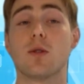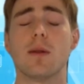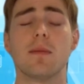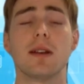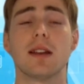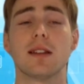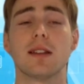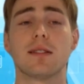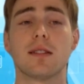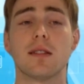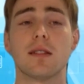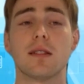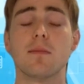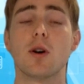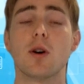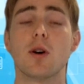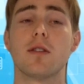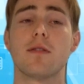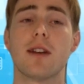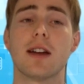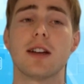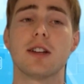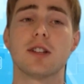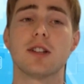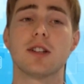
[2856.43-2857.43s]
I mean, it's the
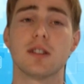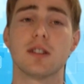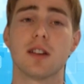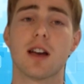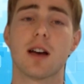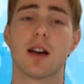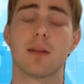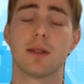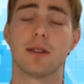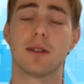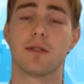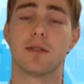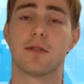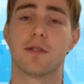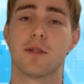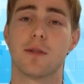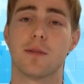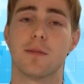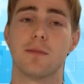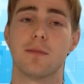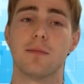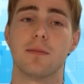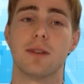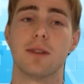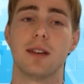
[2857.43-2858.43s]
motivation coming
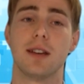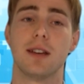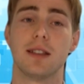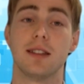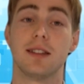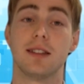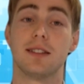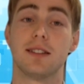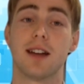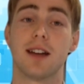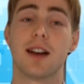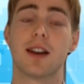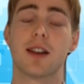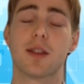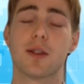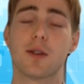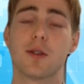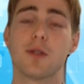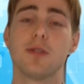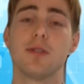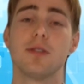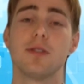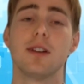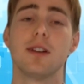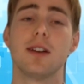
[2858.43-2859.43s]
from this
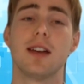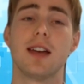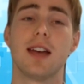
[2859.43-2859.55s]
datathon,